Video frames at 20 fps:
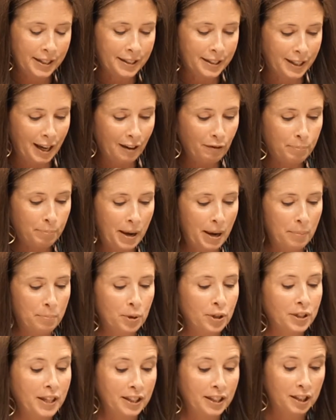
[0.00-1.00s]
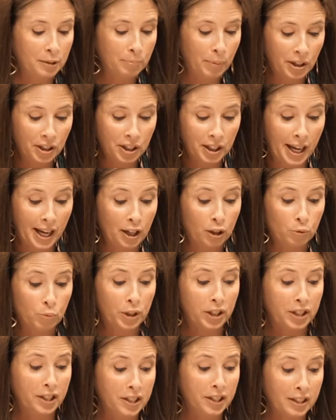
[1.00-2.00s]
stuffed peppers, and sponge cakes,
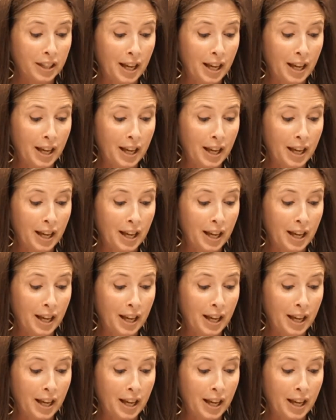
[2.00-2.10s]
which she